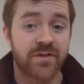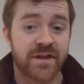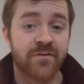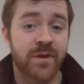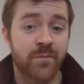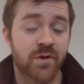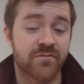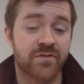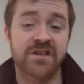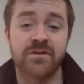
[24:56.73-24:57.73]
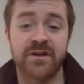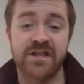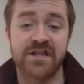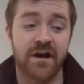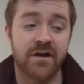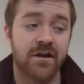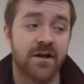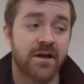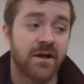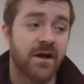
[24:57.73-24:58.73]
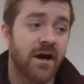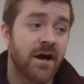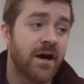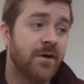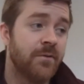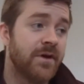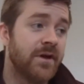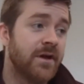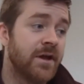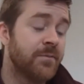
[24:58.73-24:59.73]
even people of this learning style. In